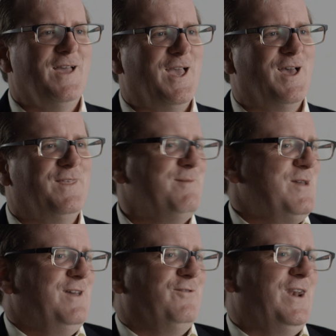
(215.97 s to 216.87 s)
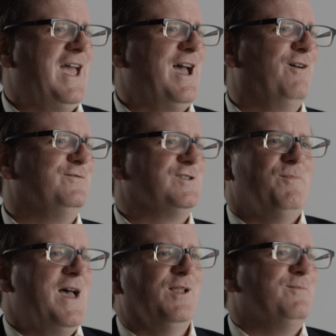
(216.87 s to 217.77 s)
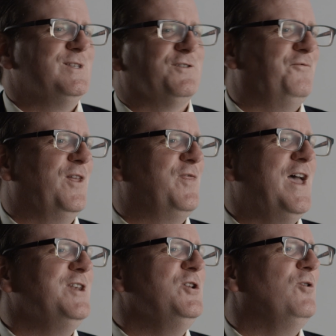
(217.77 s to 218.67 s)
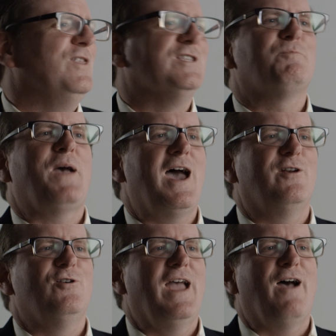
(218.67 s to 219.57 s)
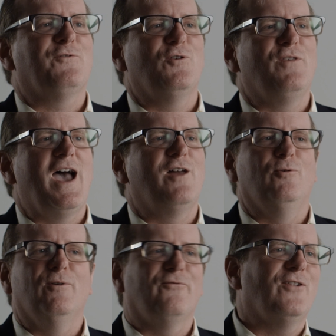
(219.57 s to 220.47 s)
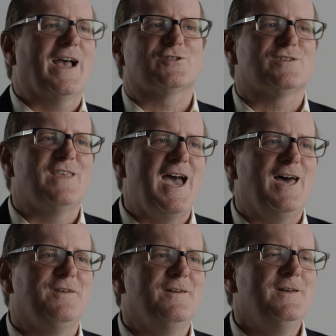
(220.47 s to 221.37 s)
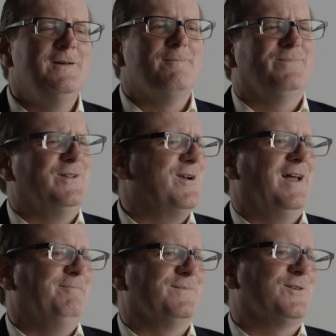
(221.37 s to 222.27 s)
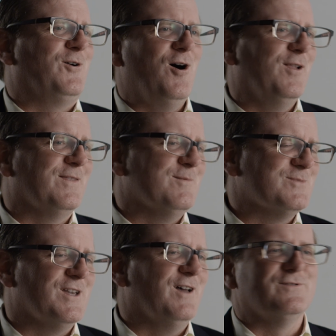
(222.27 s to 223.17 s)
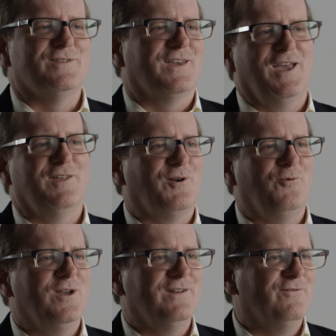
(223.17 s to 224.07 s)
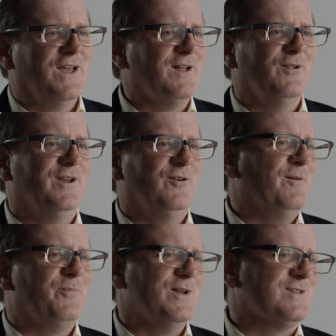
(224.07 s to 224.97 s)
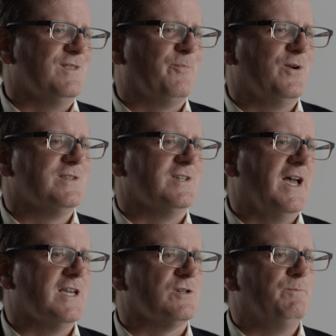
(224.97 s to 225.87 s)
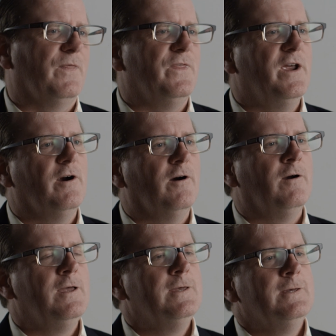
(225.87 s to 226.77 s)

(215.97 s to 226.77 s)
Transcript: And they may even have some elements of what they do that's patterned after that or reflects that. They're not calling themselves the King and the Queen of England or the Prince and the Princess, but they're